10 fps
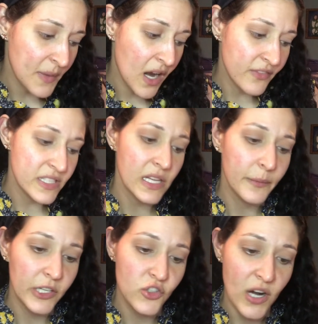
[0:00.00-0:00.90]
mean, obviously I'm
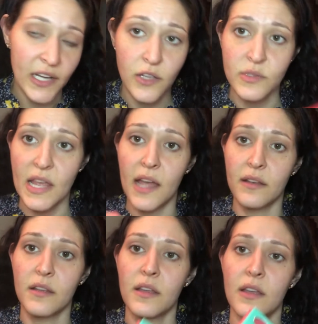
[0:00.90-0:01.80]
gonna try and use
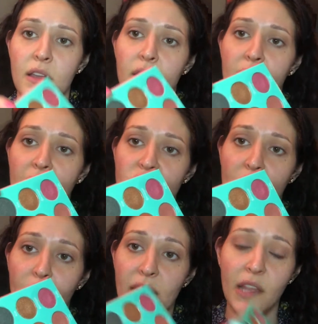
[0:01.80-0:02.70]
that
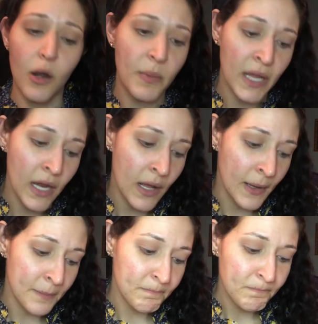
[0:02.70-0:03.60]
shade right there, but
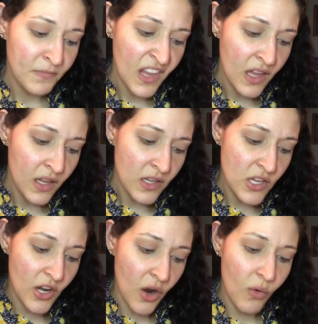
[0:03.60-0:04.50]

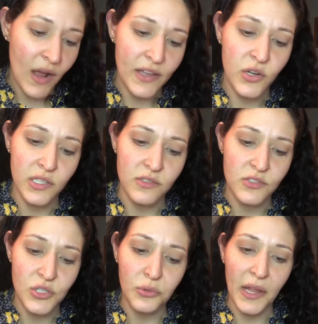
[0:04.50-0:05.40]
you know, I
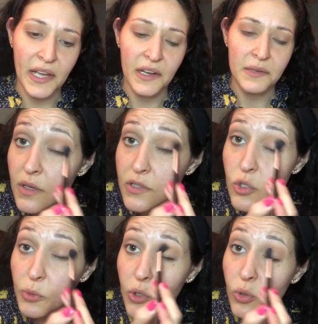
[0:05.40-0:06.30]
couldn't do like a
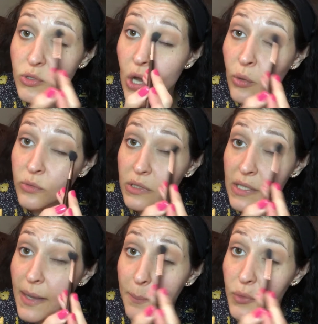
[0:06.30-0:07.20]
super cool tone
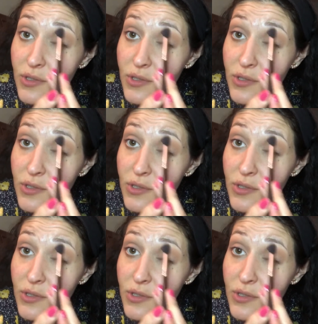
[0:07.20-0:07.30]
lip